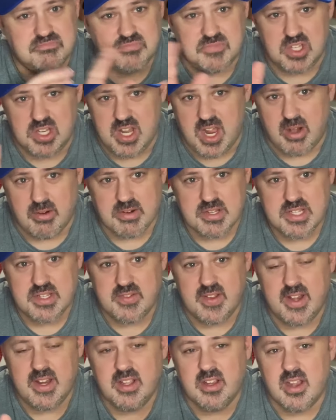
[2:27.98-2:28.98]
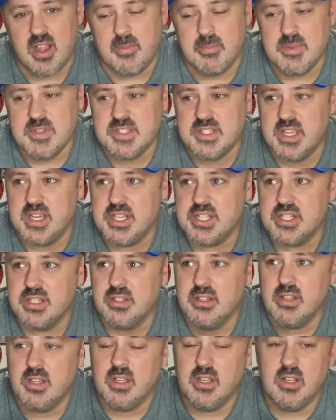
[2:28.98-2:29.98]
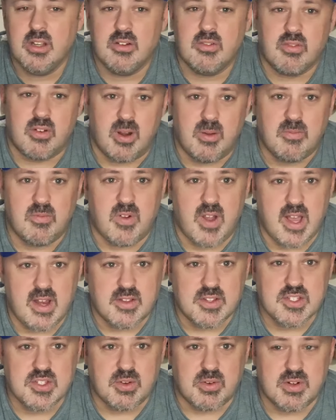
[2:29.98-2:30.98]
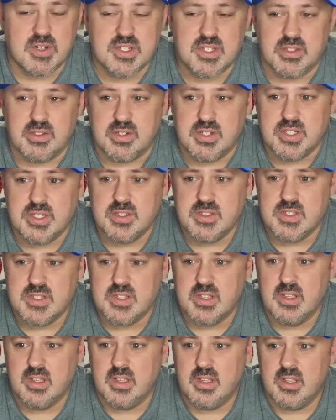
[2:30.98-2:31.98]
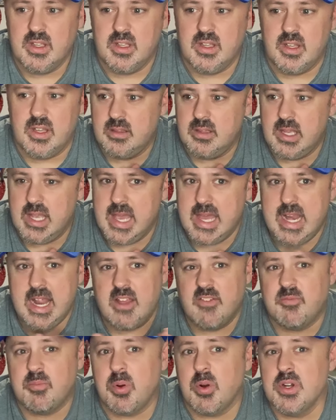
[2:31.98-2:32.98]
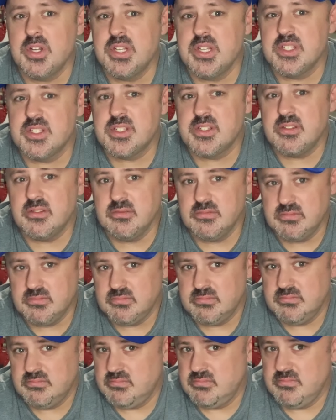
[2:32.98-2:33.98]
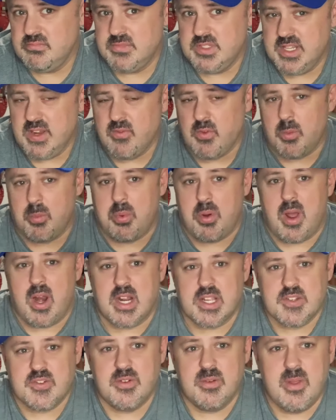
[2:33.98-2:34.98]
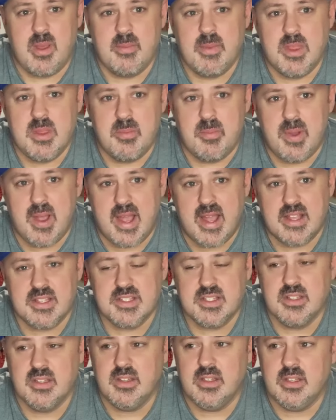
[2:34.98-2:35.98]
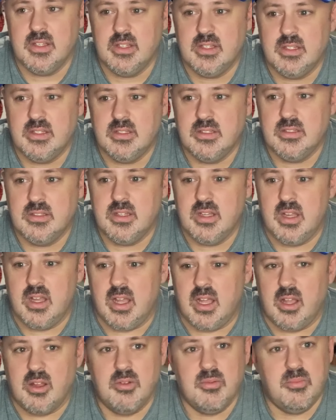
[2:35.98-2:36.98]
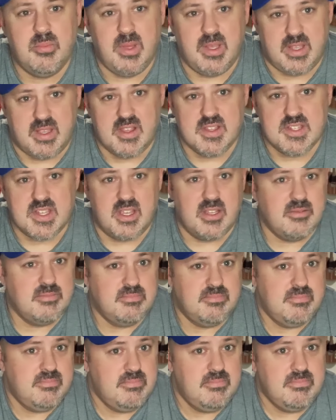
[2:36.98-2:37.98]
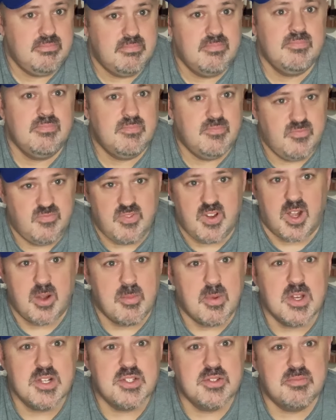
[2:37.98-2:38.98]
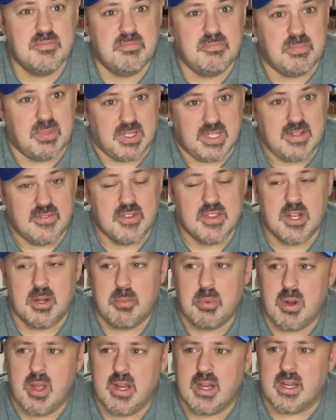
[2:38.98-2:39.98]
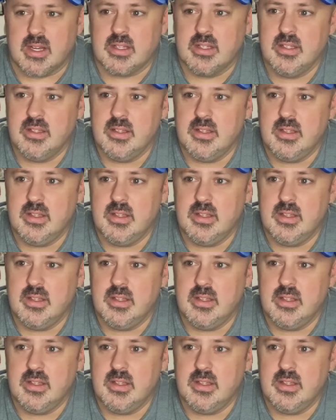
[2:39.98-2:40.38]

did not receive any compensation from Vinyl Storage Solutions, and have purchased several products from them in the past. Because I very much believe in their product.